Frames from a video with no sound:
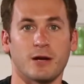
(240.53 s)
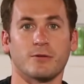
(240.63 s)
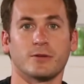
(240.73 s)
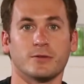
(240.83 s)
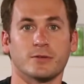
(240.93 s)

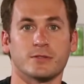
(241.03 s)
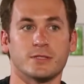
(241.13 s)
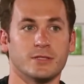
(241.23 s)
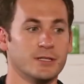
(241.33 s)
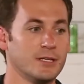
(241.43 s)
power chords.
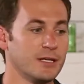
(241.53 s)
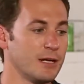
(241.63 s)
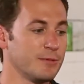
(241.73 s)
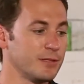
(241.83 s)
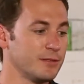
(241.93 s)

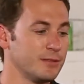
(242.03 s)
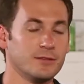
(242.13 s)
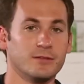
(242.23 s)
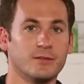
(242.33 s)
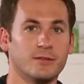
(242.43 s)
I mean,
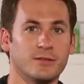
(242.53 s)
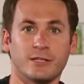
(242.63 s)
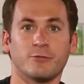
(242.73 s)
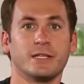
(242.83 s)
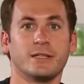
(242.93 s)

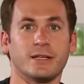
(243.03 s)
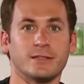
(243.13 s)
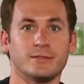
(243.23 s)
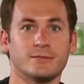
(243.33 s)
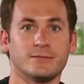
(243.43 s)
think Green
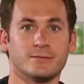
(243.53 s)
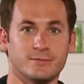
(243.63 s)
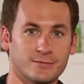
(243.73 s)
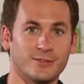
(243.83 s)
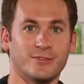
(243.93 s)
Day.
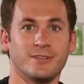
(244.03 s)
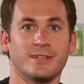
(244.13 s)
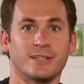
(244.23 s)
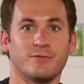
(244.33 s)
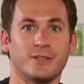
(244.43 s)
See you
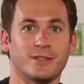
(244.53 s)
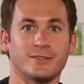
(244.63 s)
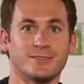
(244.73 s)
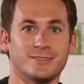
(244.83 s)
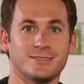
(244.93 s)
next video.